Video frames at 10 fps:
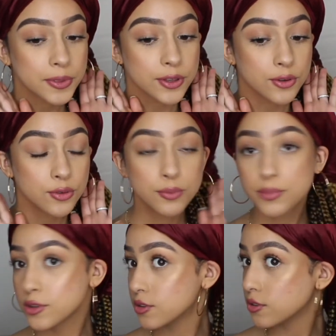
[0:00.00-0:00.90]
The
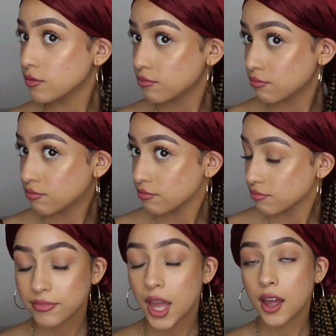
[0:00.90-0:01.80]
hoops.
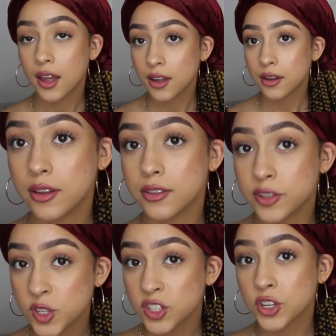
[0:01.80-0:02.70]

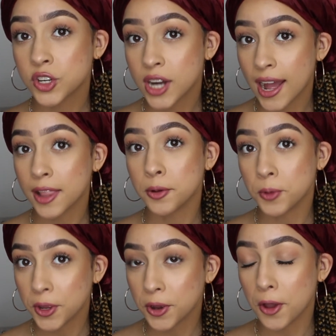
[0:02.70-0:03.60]
This is a good
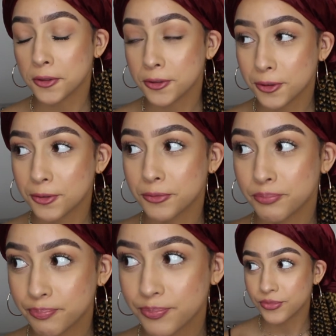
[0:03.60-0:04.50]
Halloween costume.
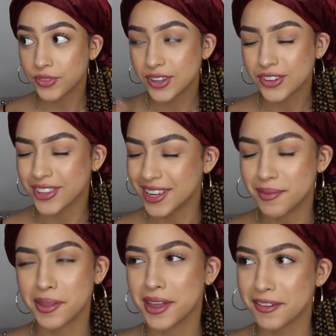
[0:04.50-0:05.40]
Just think
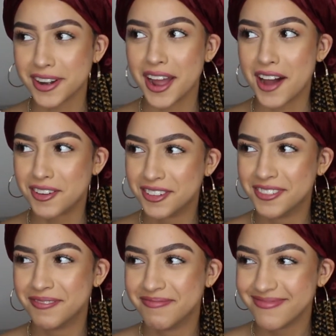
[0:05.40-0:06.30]
about that right now.
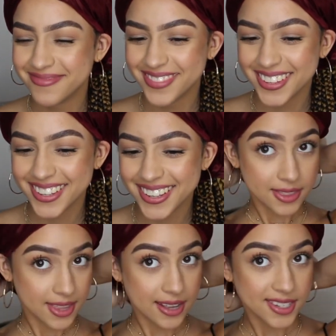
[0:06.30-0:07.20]

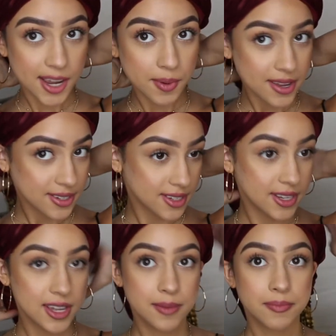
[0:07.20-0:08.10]
That's how I
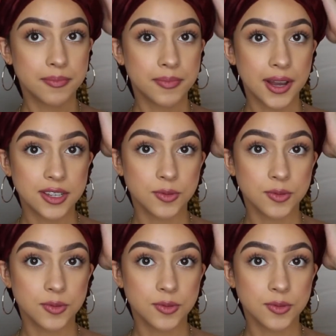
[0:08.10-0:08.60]
sleep, as